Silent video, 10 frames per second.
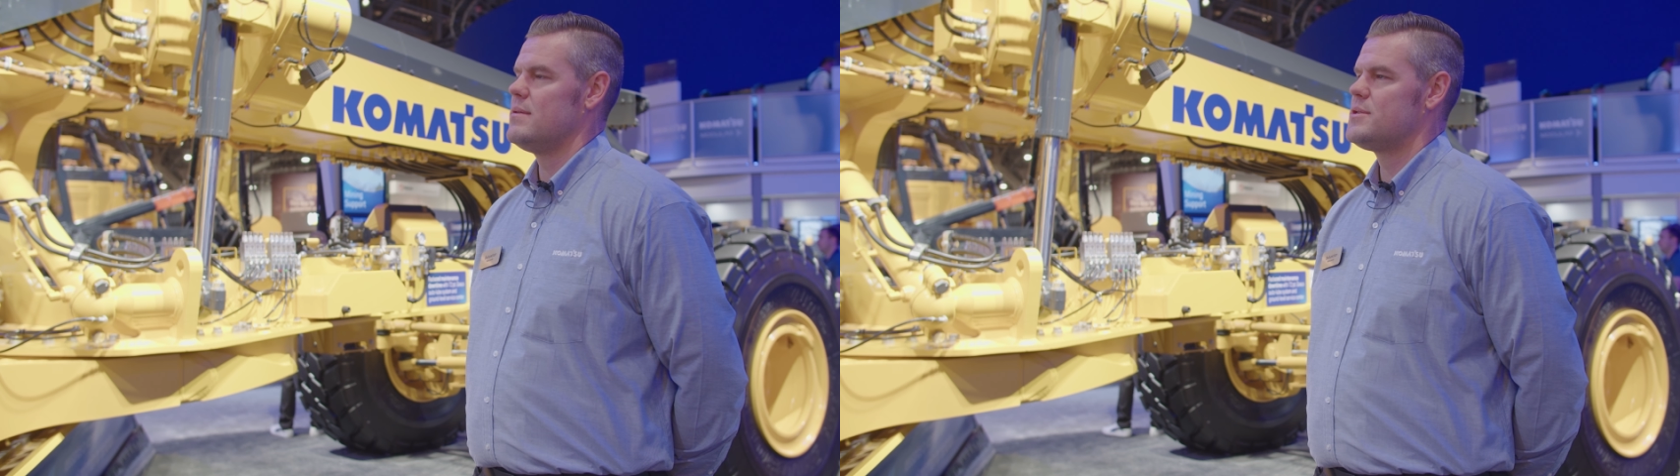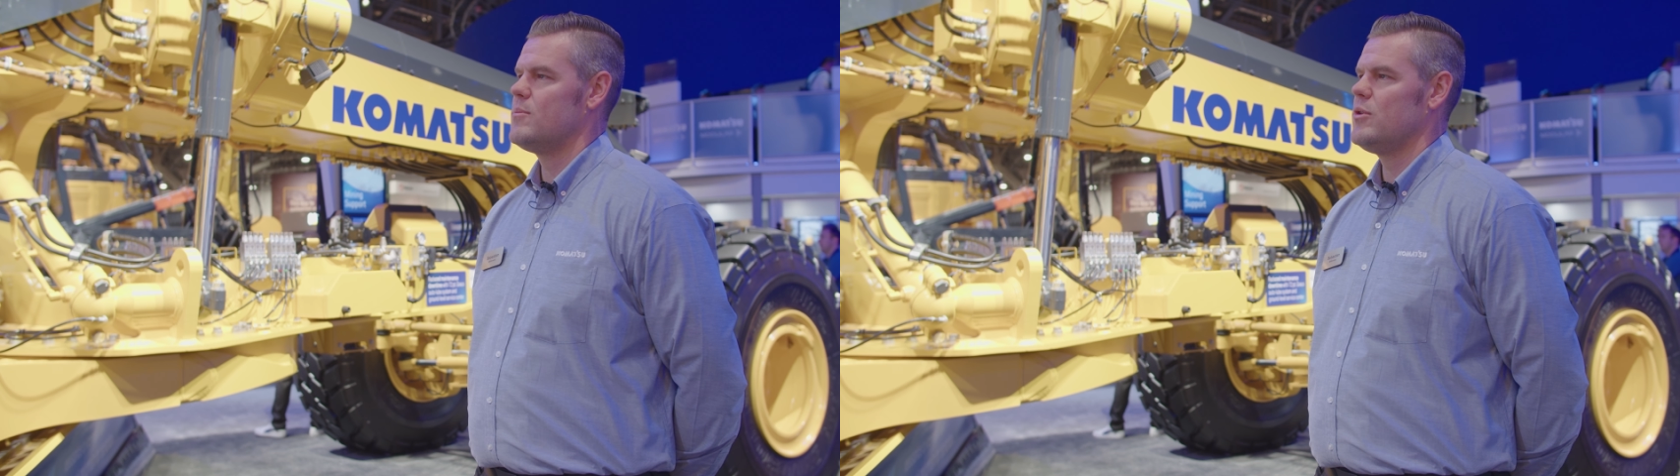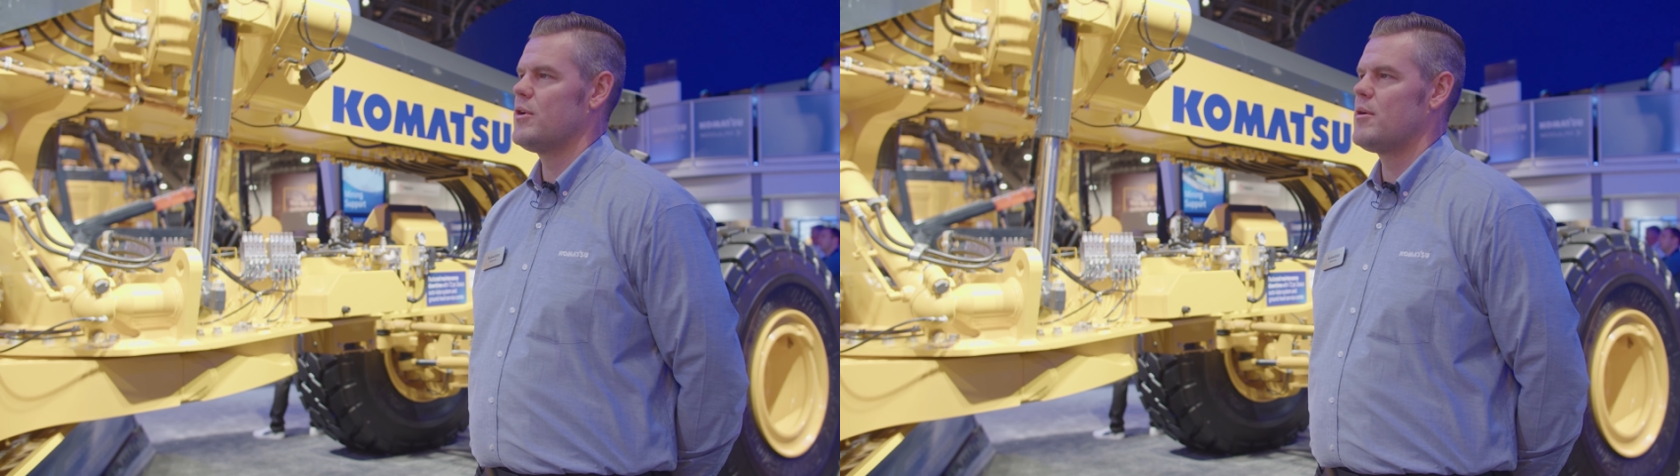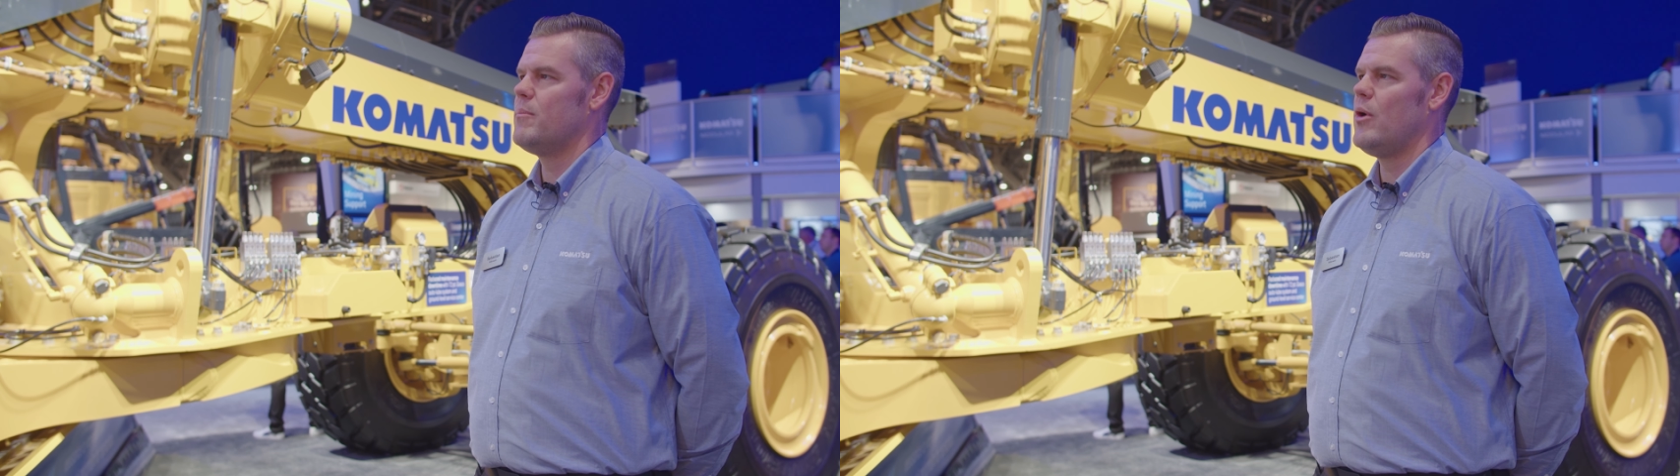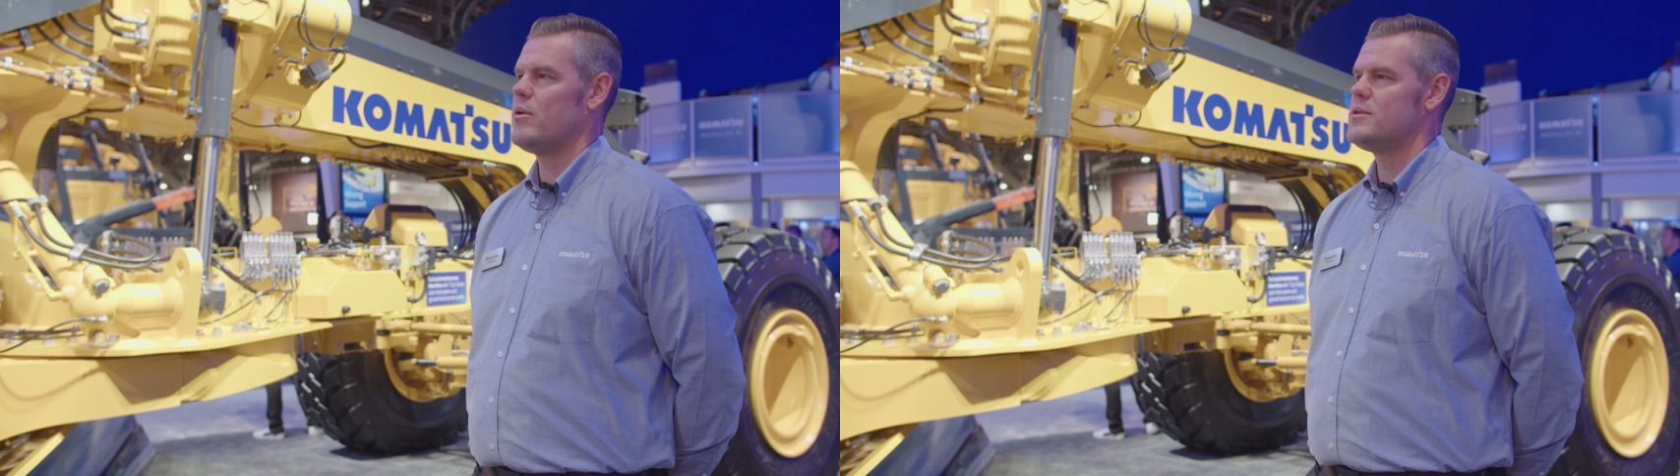similar
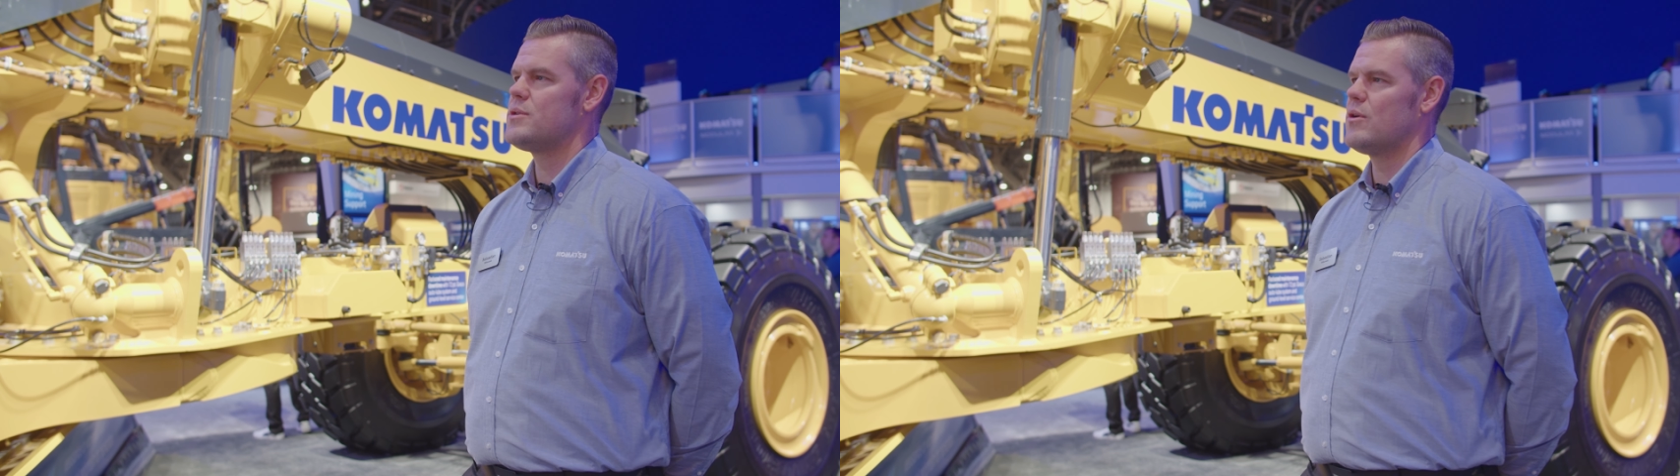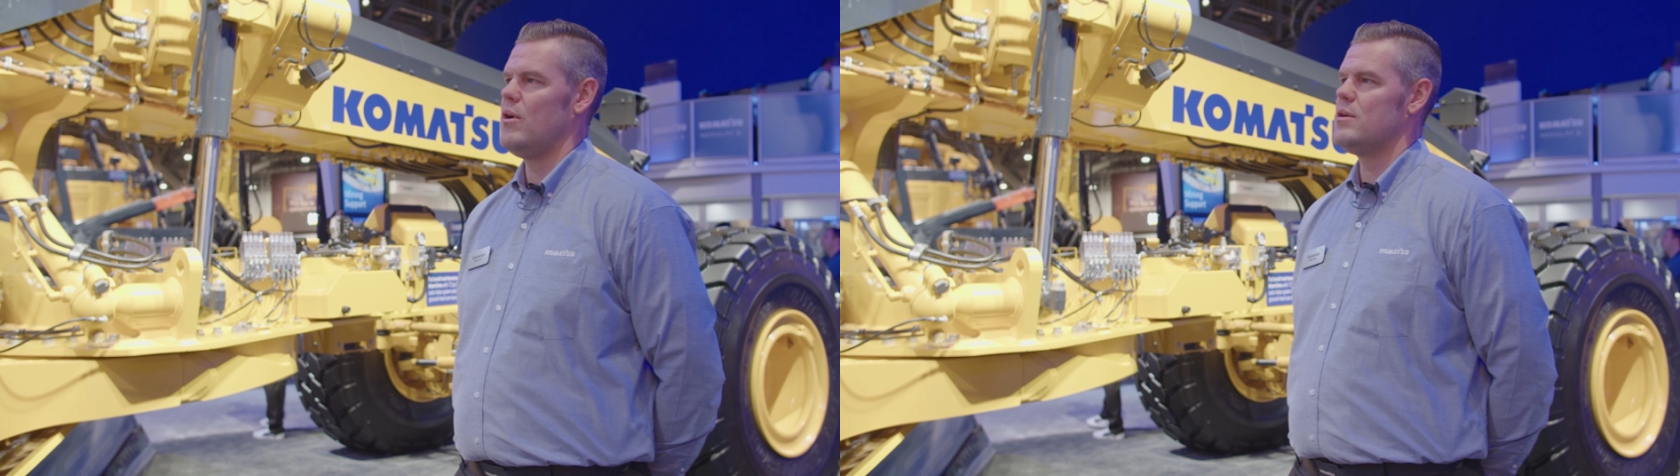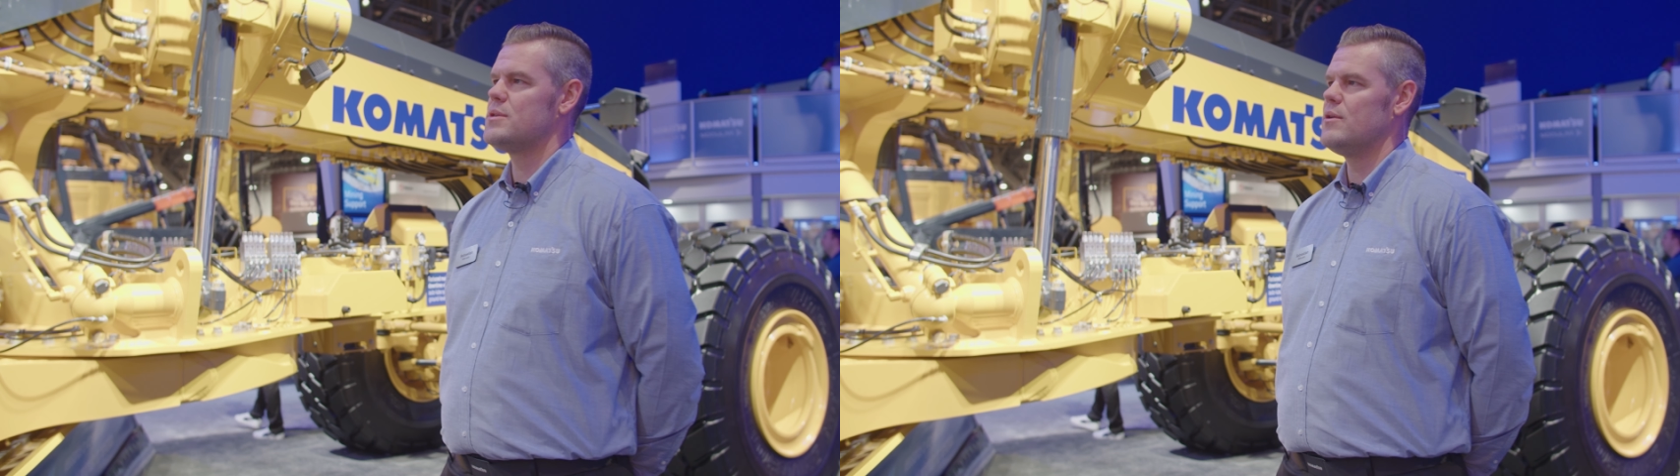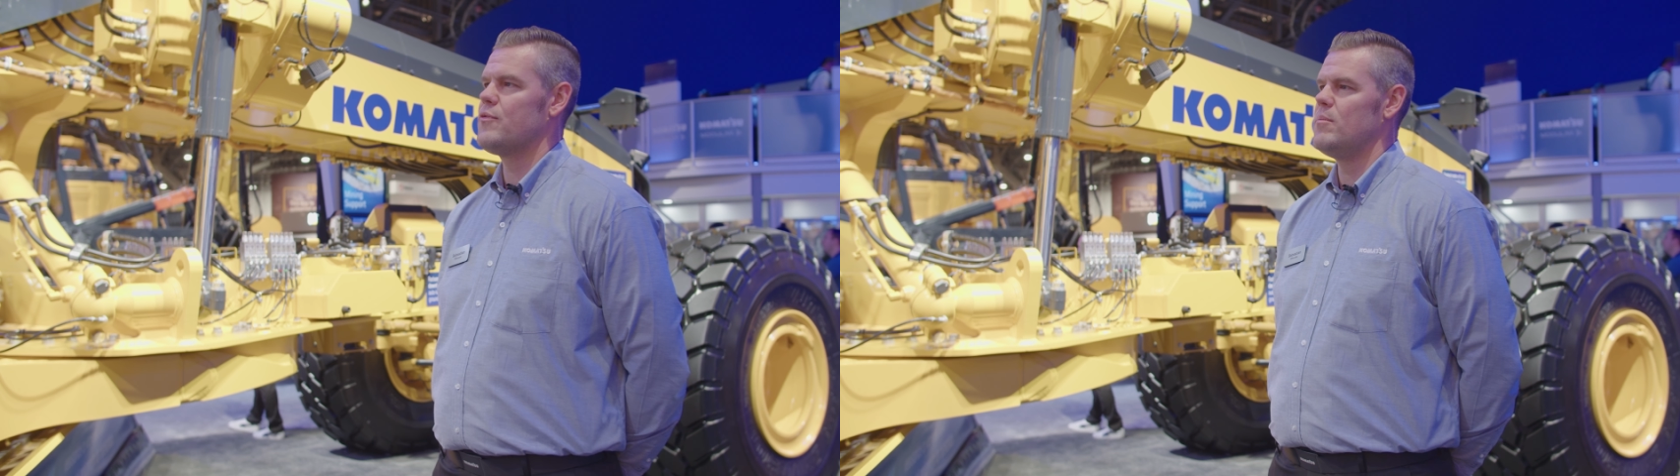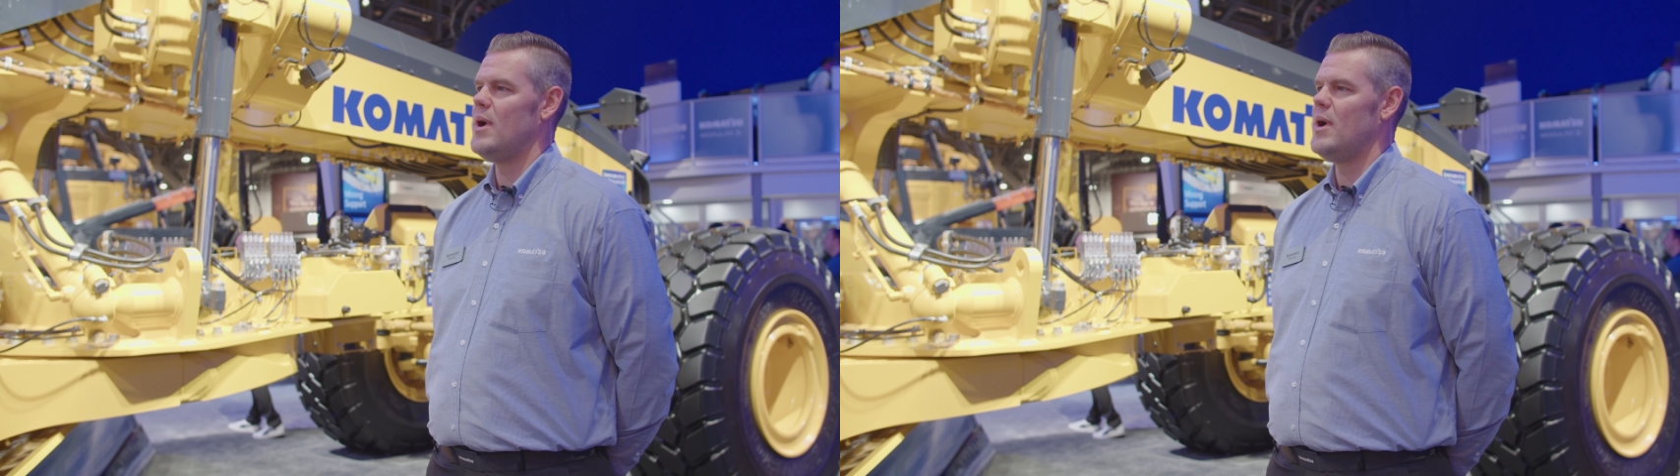components across different